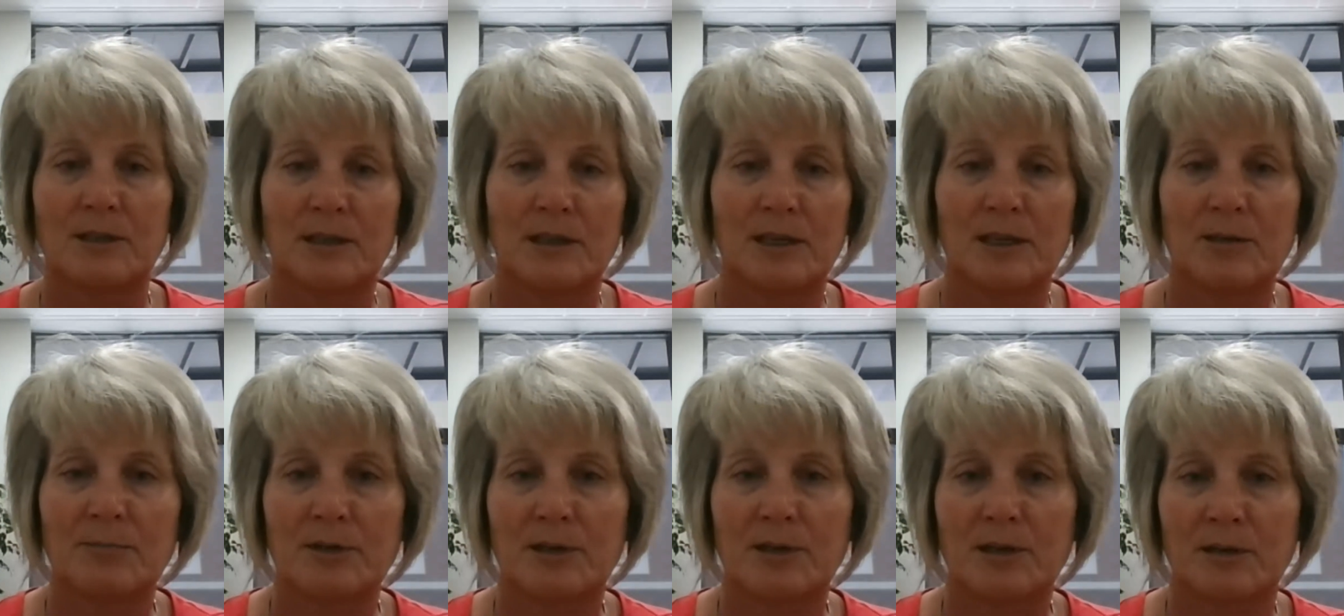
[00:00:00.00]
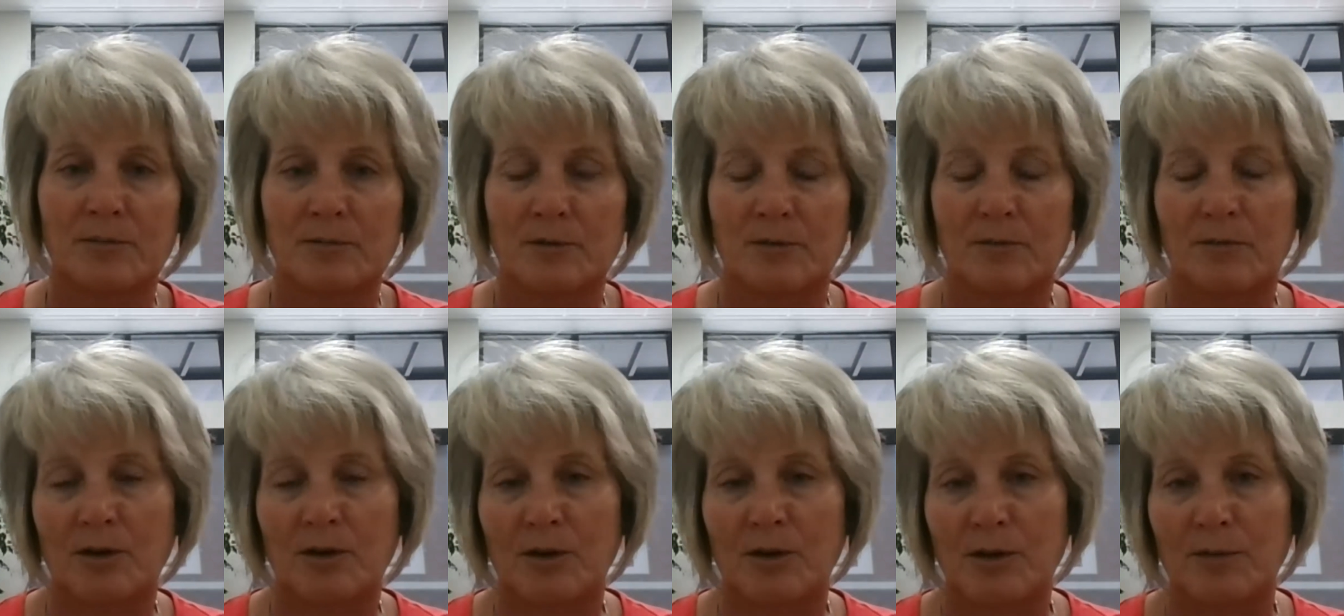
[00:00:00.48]
it becomes a
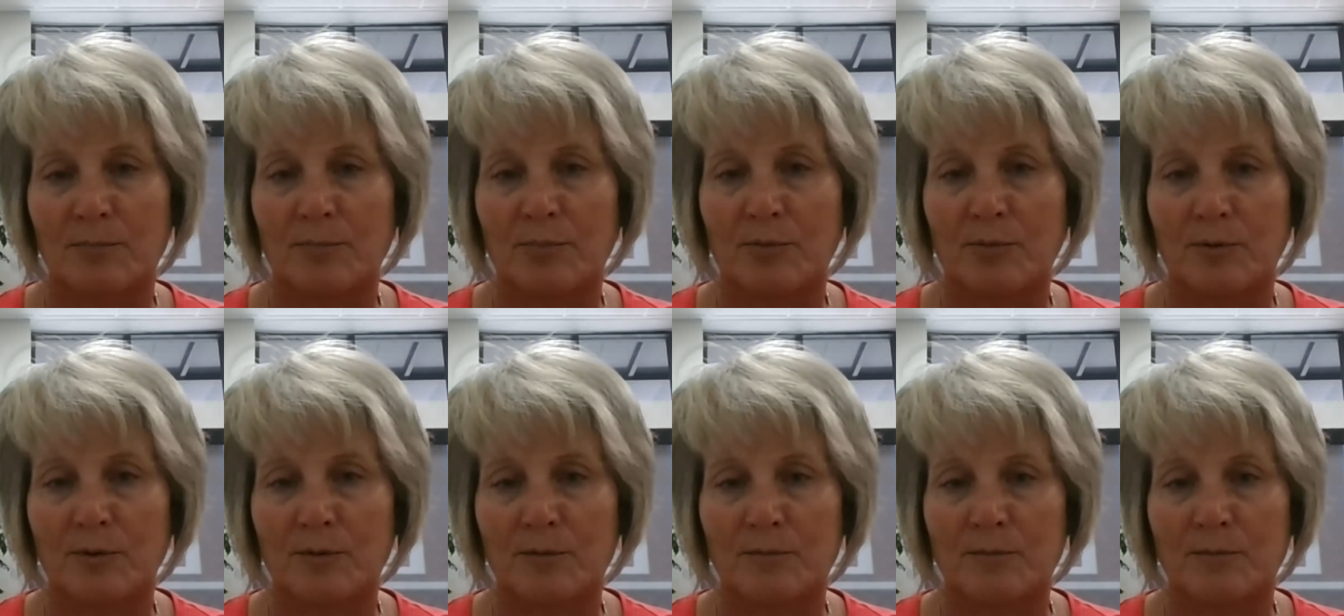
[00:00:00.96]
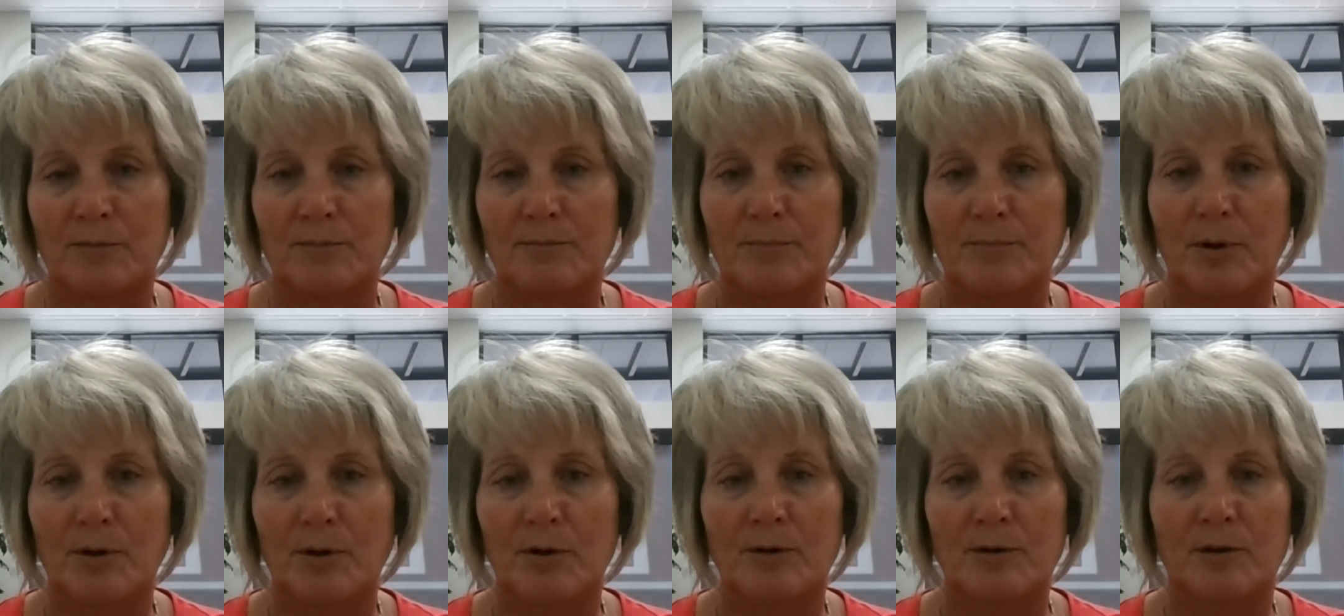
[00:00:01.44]
very important
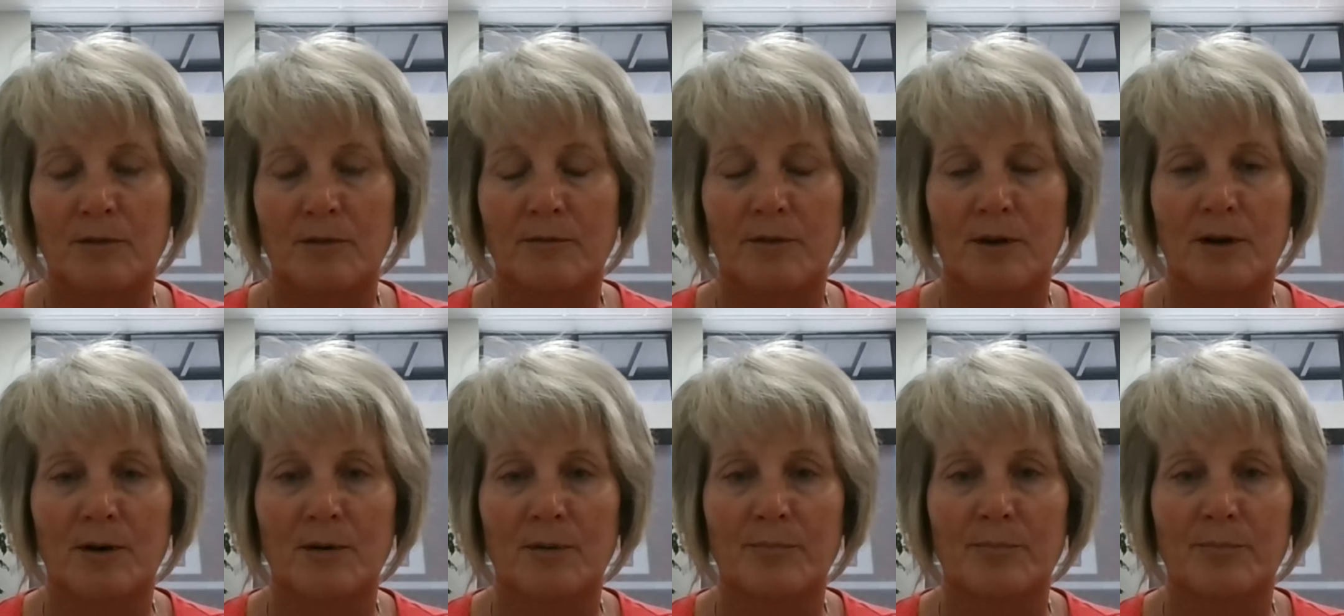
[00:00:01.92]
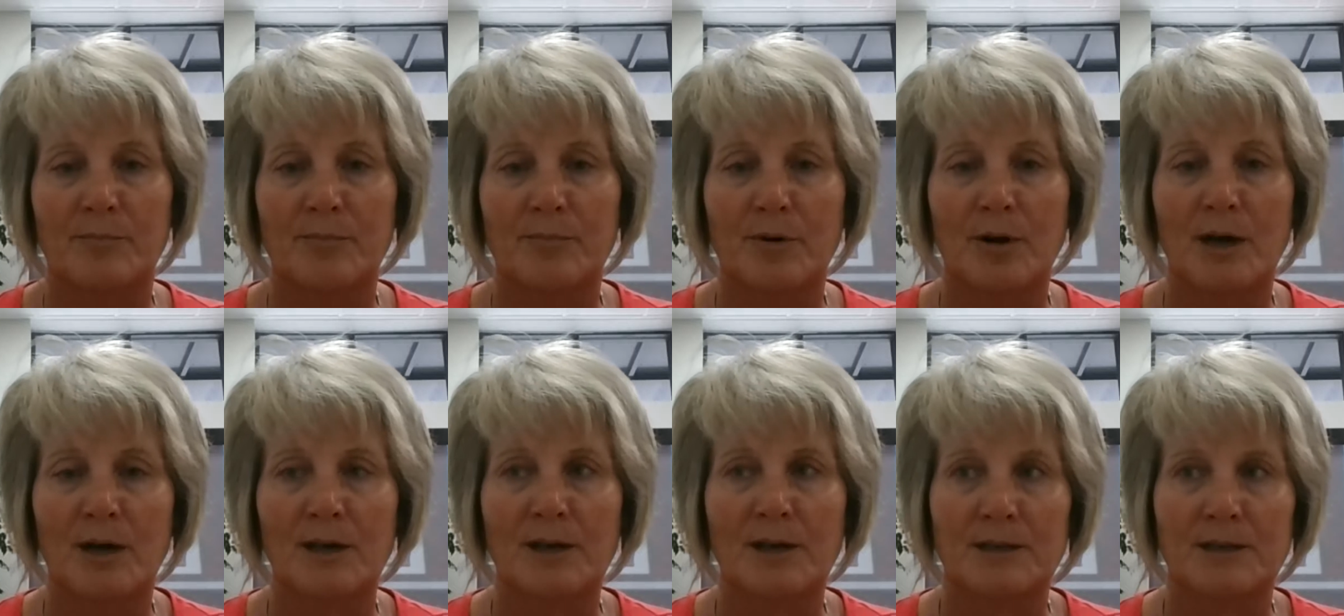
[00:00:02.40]
part of our
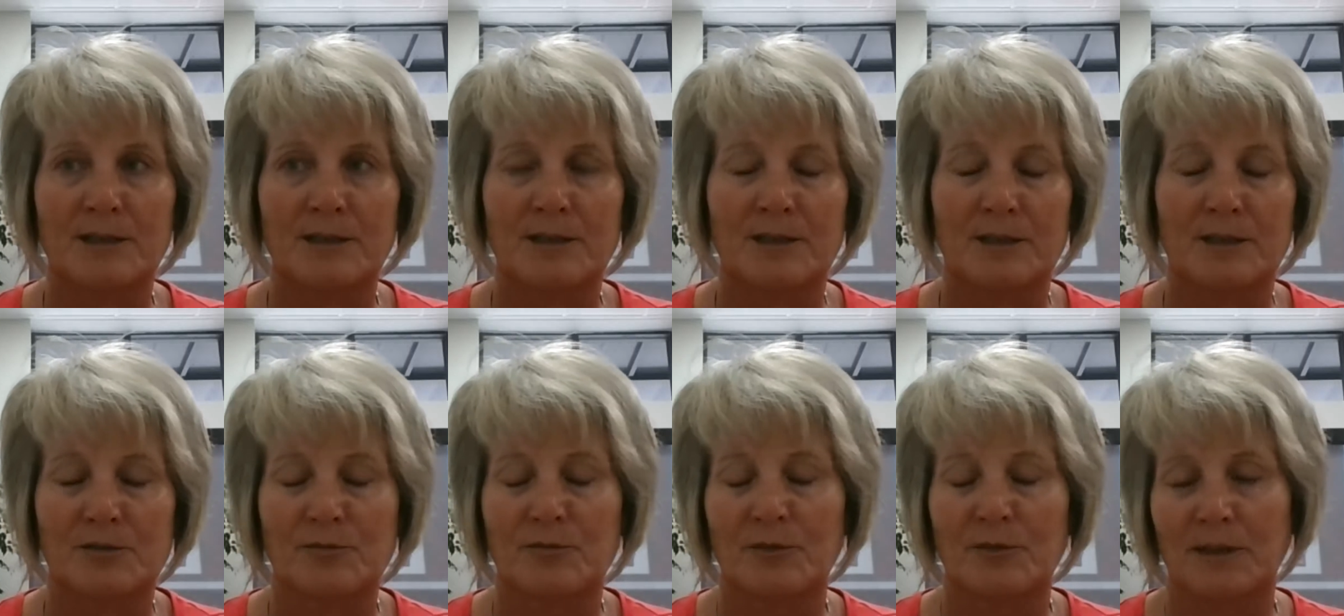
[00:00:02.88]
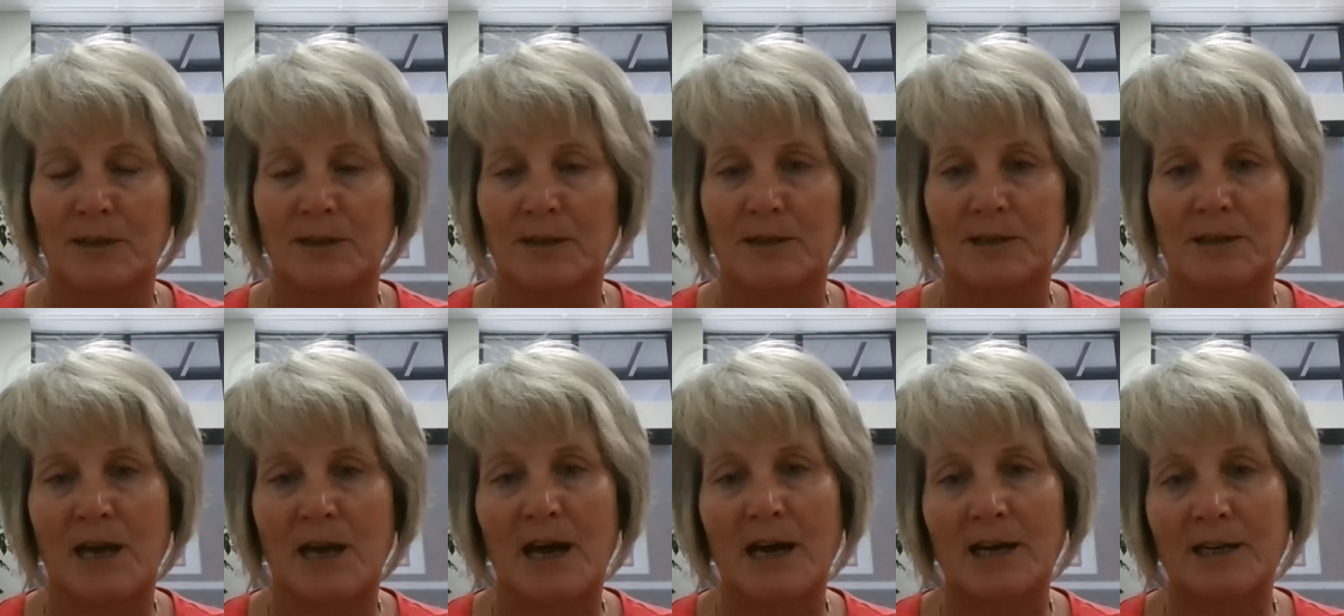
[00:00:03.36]
product, and it's really the
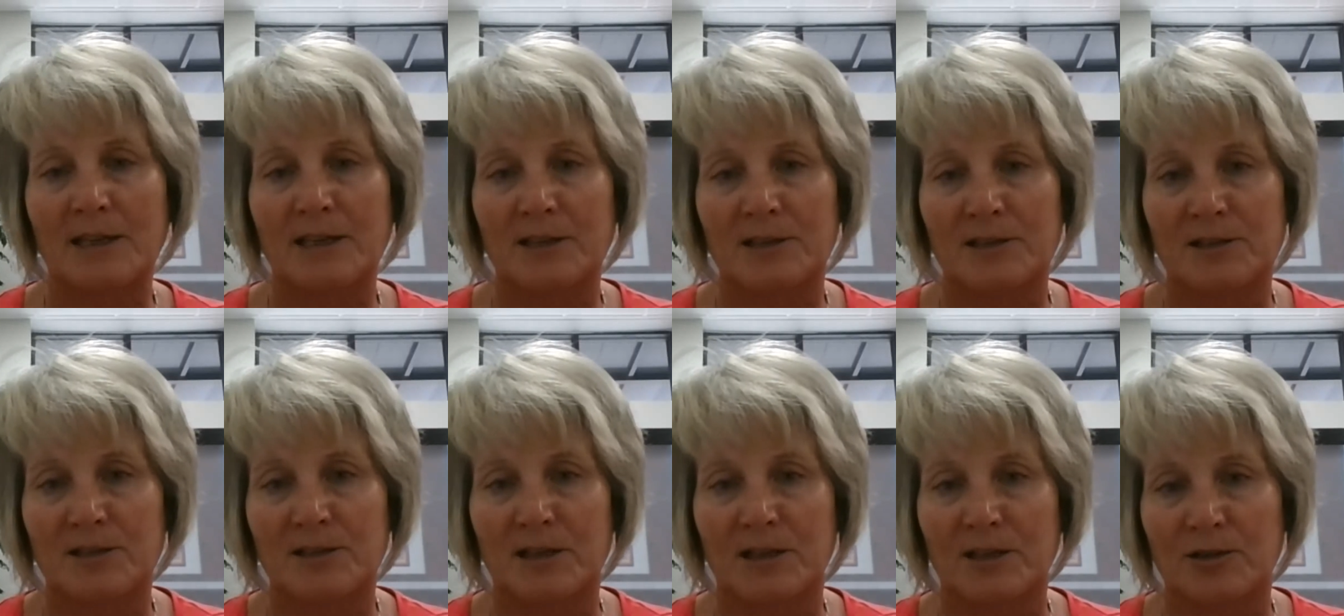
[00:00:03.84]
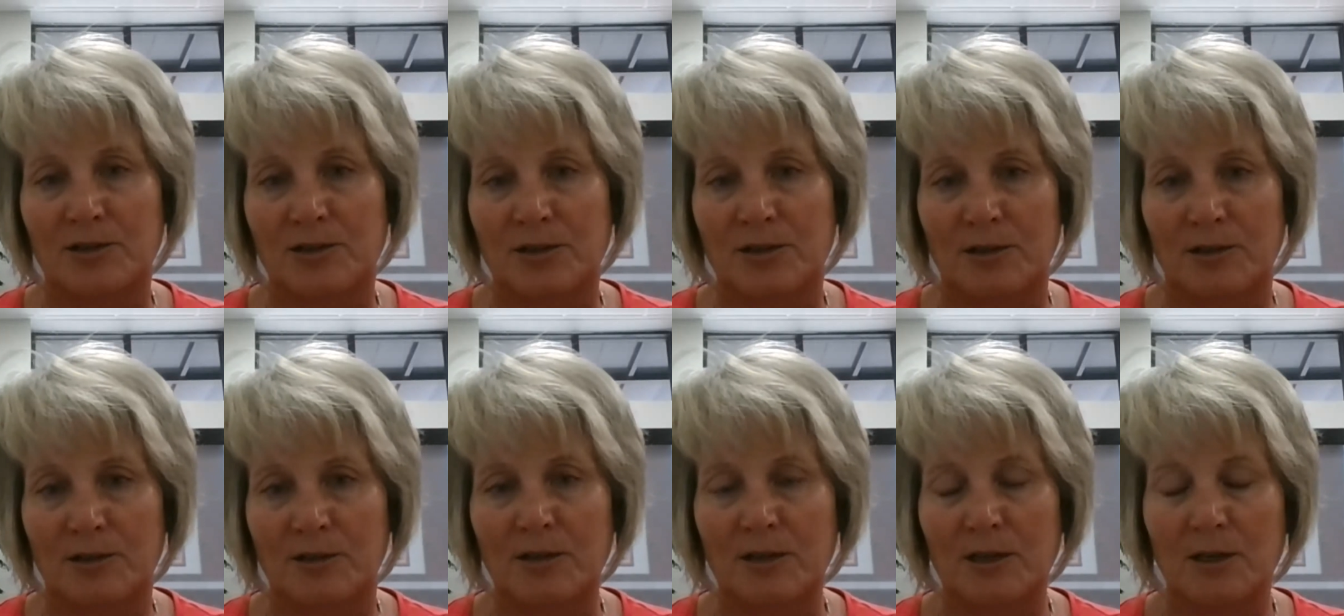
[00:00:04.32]
docking
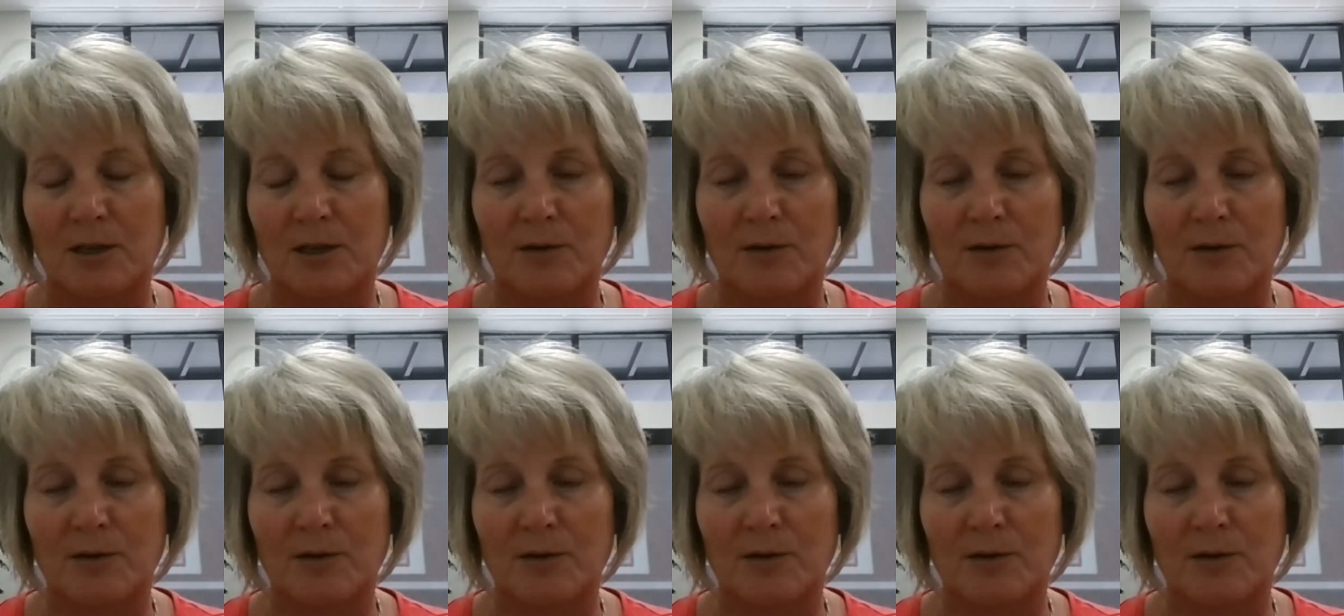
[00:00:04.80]
station